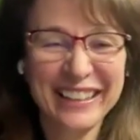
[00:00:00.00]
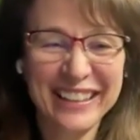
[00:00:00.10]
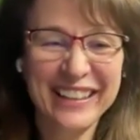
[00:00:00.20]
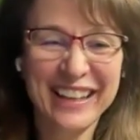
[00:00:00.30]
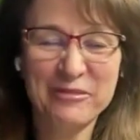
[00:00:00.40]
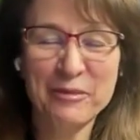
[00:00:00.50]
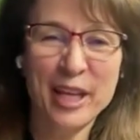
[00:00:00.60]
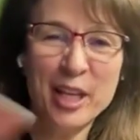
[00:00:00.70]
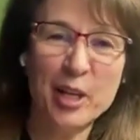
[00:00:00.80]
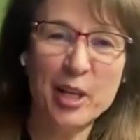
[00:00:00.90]
need that
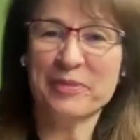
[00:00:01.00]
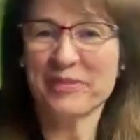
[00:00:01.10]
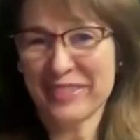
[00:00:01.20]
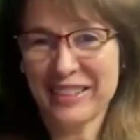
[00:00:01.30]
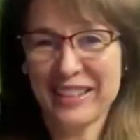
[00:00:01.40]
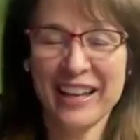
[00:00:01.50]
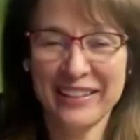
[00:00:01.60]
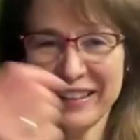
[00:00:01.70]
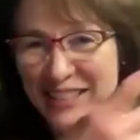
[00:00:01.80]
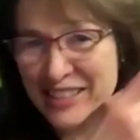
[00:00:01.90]
makeup
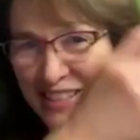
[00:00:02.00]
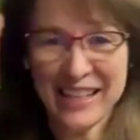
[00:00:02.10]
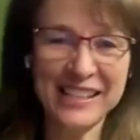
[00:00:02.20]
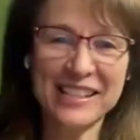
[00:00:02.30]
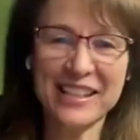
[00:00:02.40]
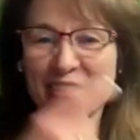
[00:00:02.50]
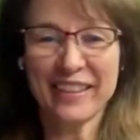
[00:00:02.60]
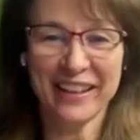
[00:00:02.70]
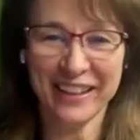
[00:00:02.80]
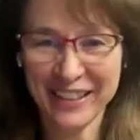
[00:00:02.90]
gun that just takes
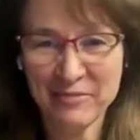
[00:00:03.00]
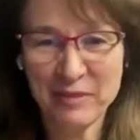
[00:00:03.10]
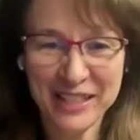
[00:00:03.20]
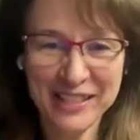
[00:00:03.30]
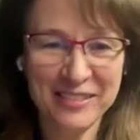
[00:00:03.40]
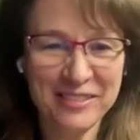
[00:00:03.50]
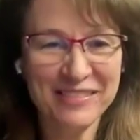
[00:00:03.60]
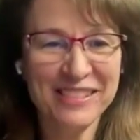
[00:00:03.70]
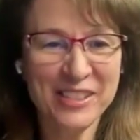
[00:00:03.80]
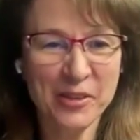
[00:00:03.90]
everything and makes it
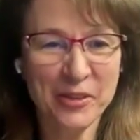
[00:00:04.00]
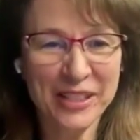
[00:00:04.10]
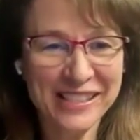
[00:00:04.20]
so